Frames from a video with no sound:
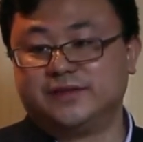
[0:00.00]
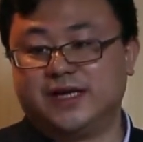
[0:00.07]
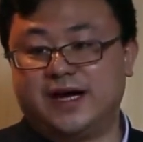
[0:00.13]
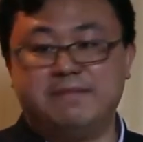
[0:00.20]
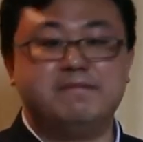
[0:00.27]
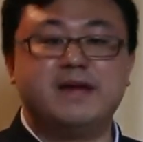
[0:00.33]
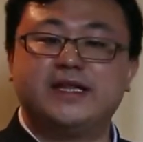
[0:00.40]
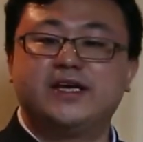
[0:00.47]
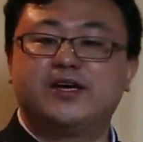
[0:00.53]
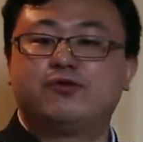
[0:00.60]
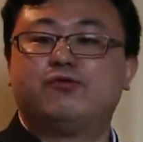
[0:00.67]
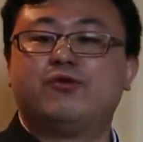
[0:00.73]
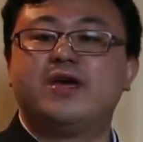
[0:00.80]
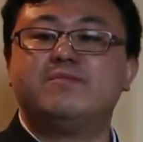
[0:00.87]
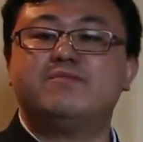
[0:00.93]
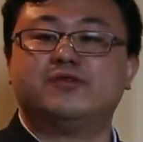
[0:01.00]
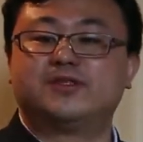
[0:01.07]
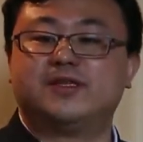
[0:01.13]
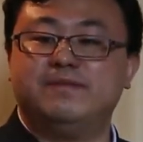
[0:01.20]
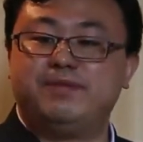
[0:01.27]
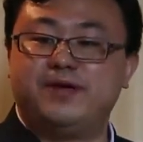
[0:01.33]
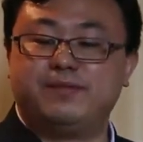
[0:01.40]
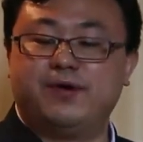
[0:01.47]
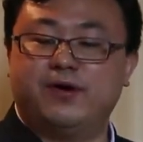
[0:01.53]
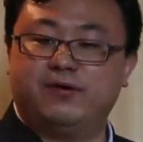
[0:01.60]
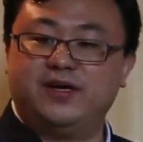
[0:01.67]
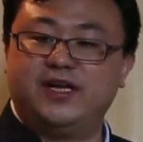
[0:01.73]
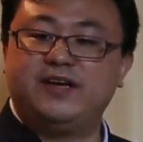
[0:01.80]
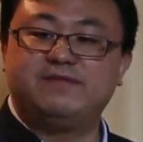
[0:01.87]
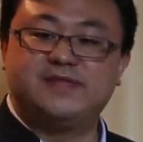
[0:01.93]
and many Hui Muslim people
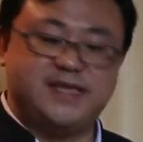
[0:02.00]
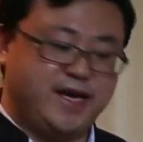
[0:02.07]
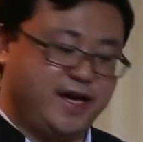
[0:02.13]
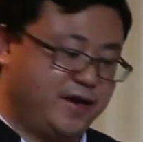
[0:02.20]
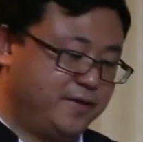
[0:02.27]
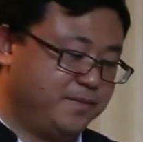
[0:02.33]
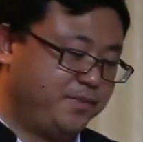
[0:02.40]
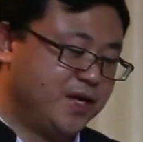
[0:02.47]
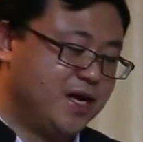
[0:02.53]
live there.